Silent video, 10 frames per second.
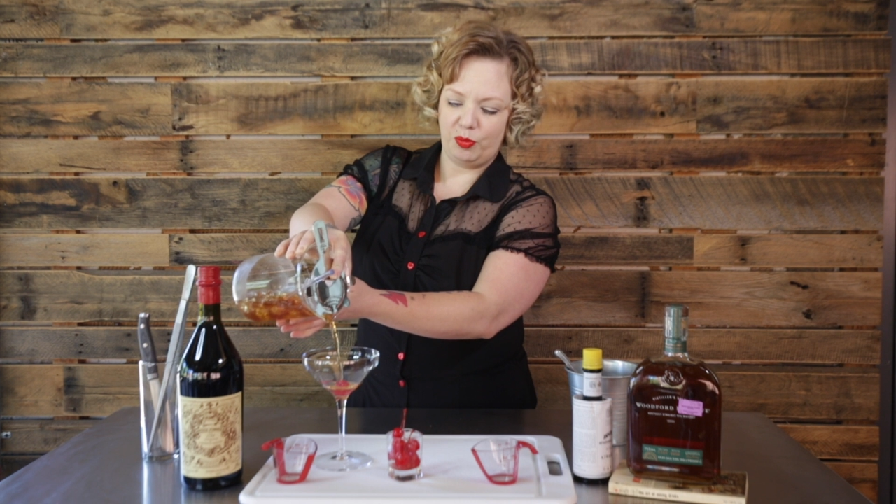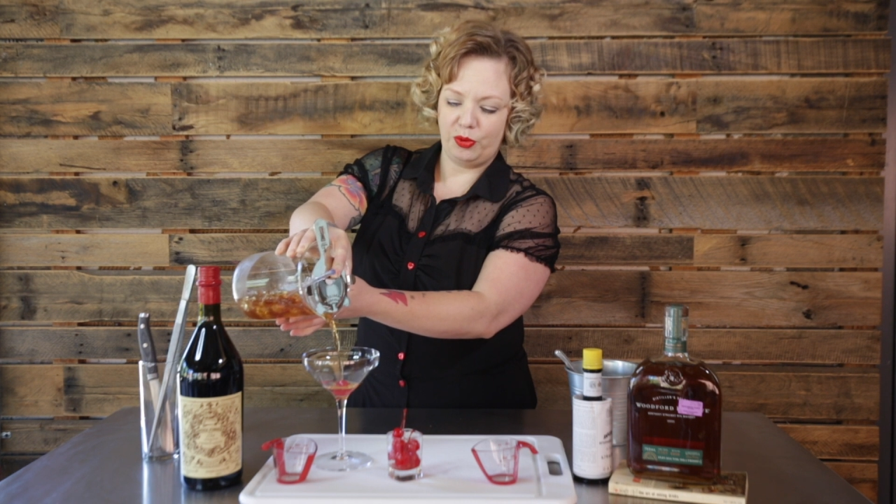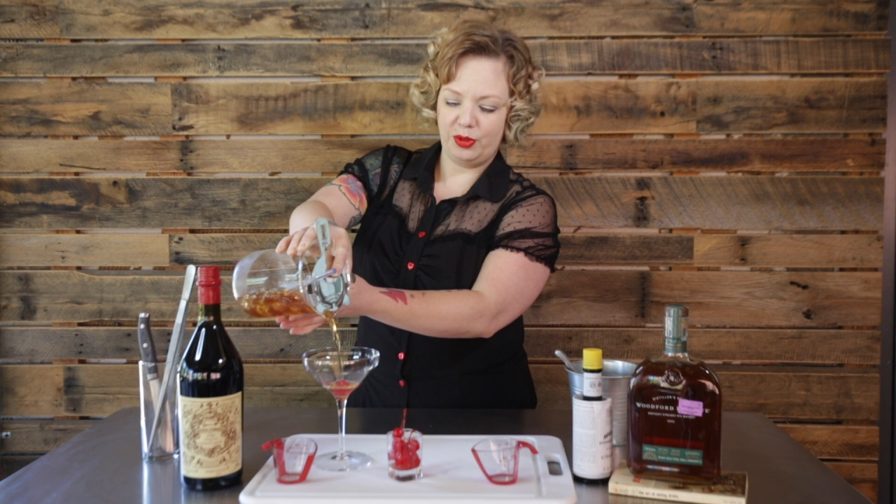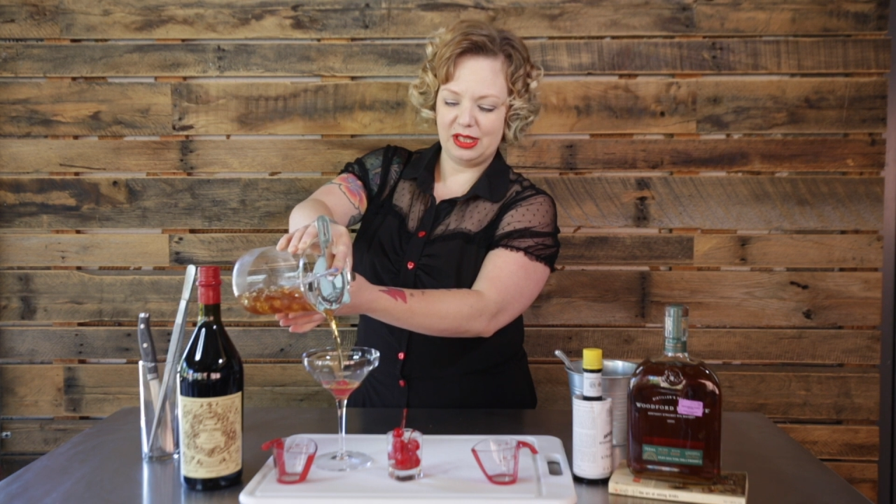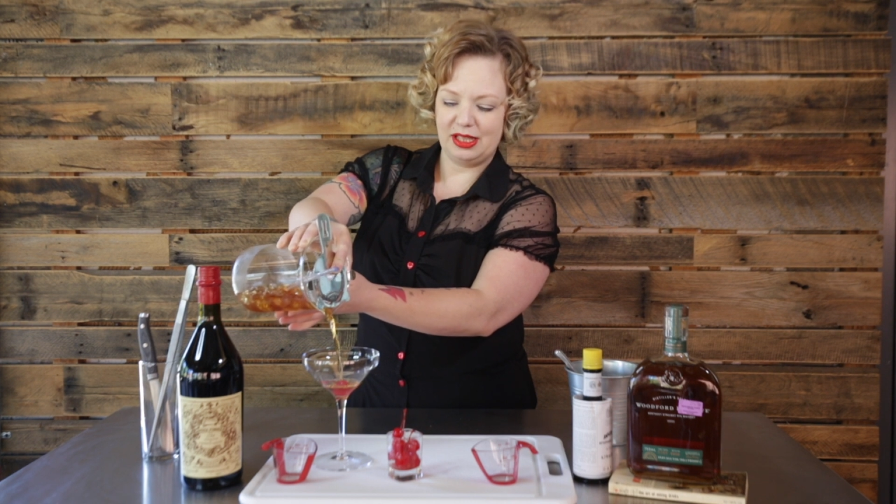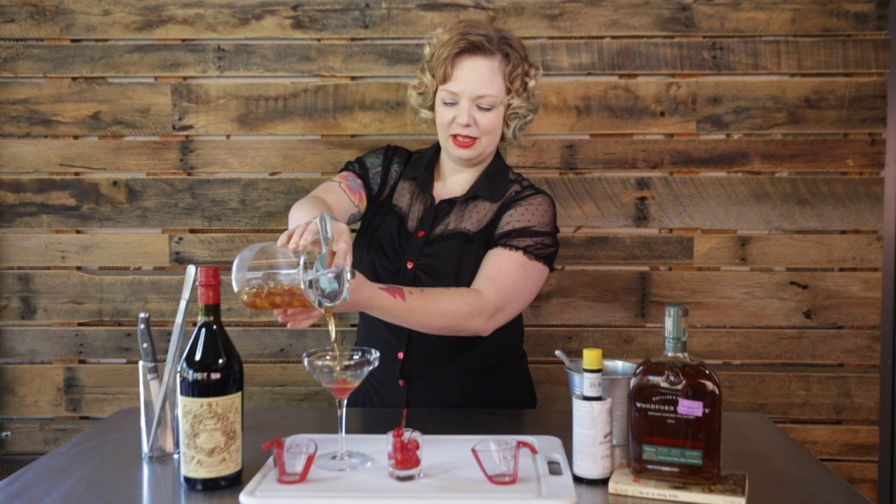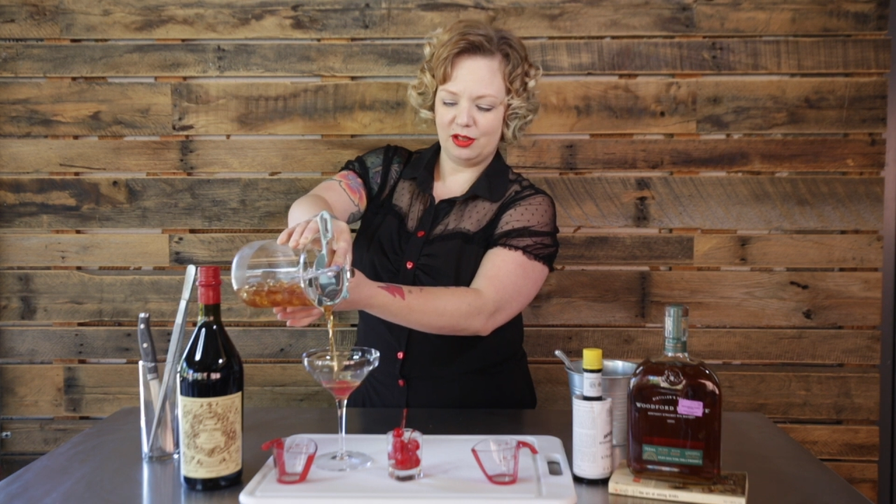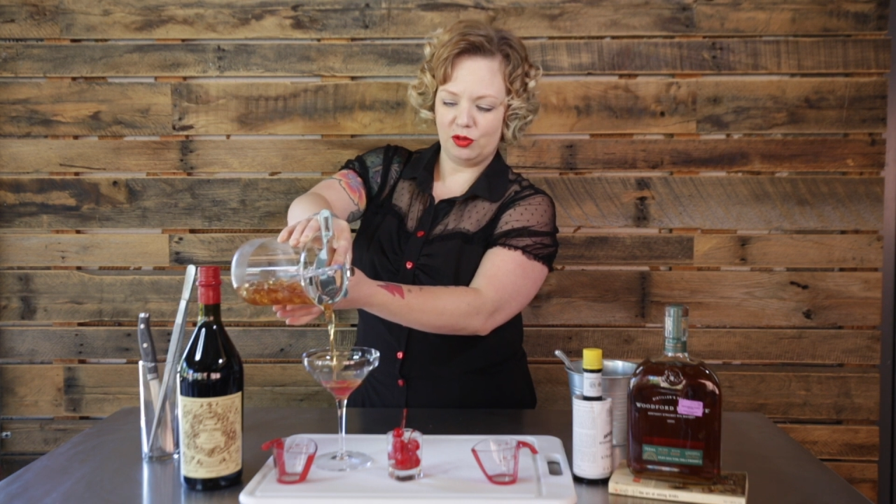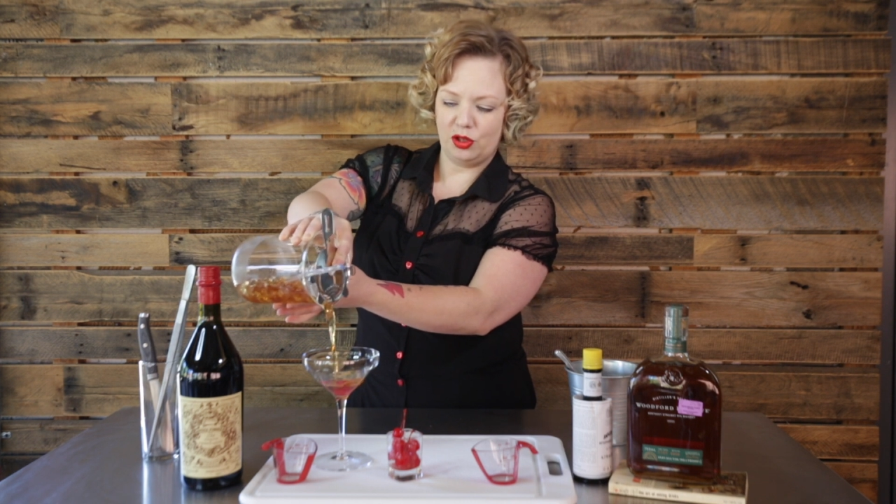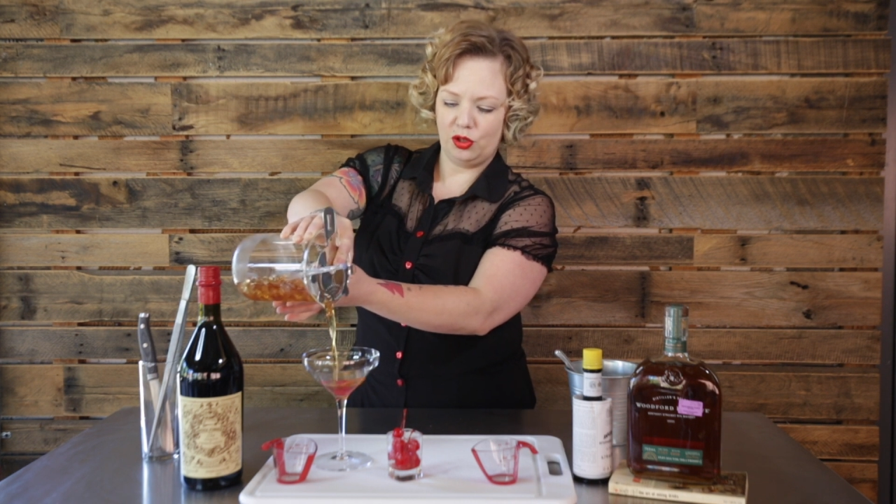pretty
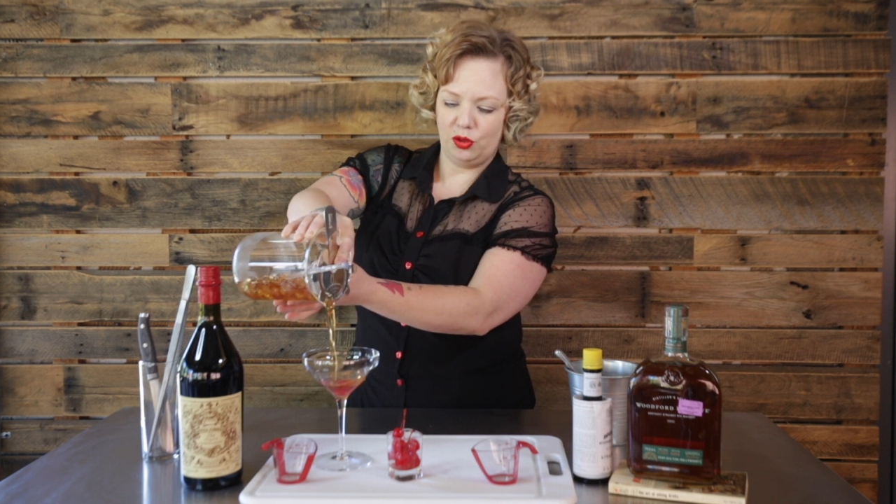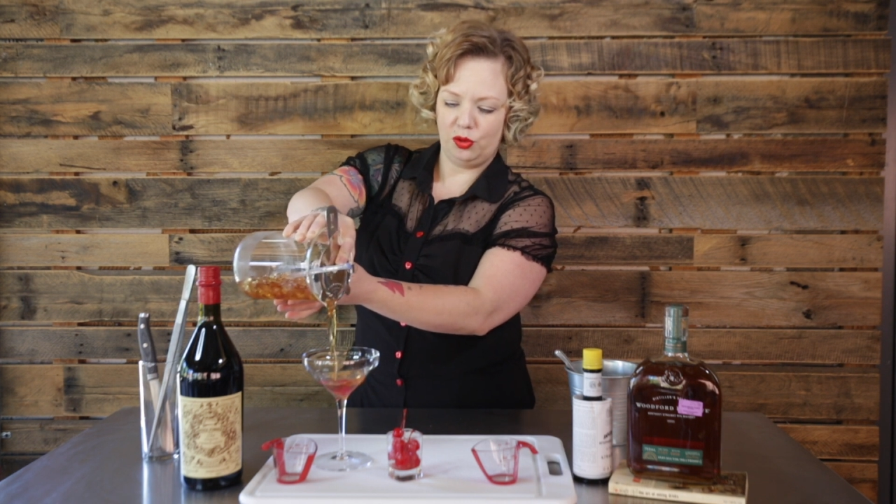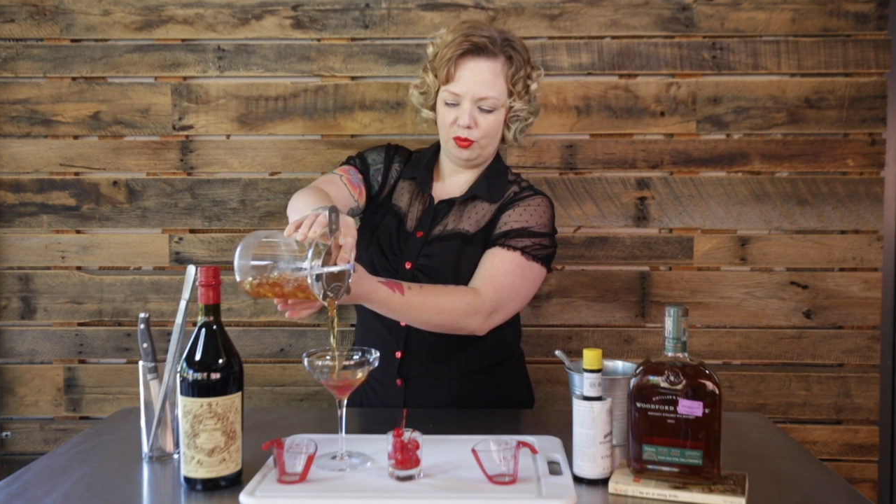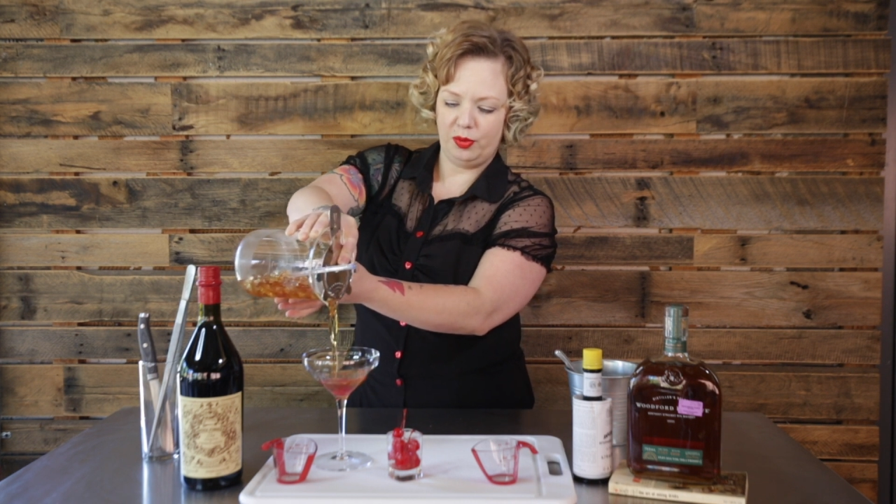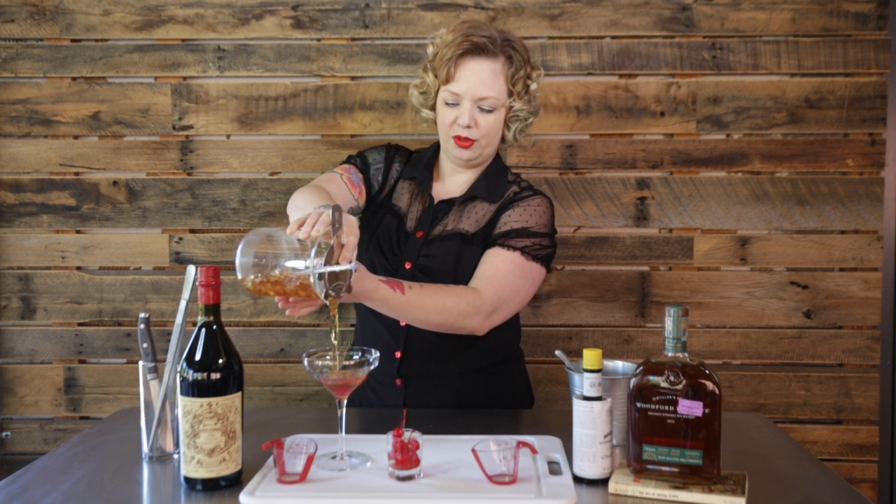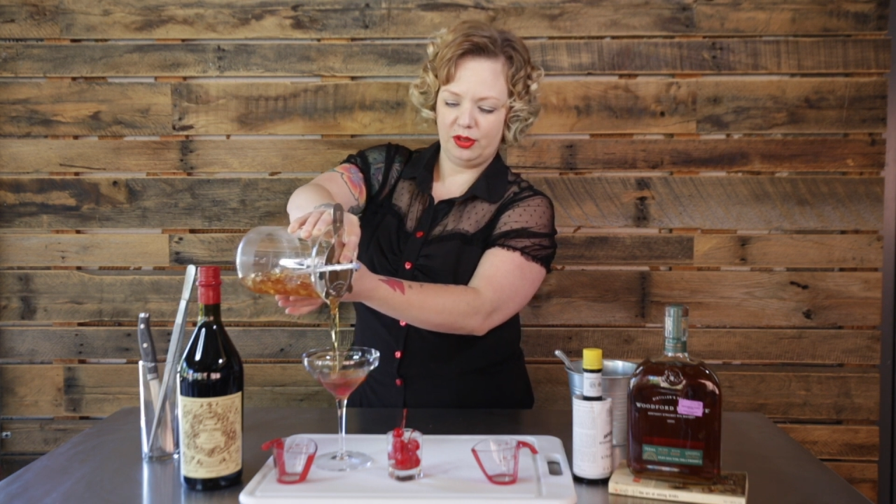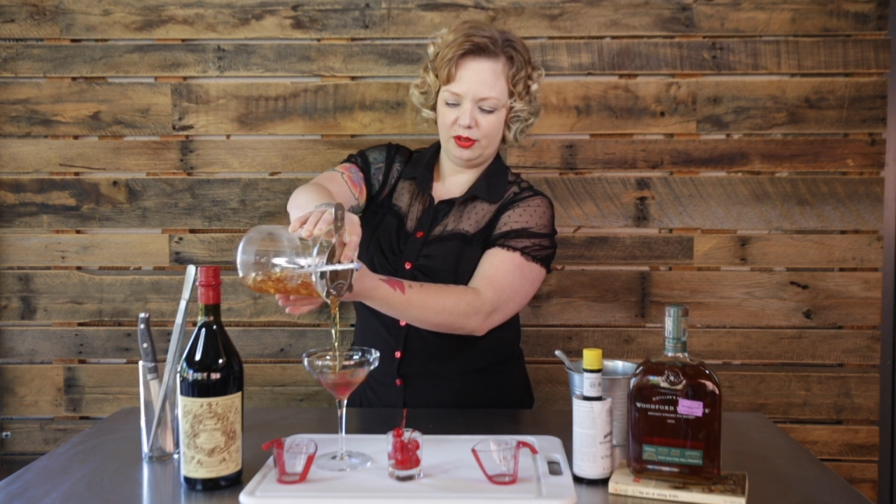little coupe.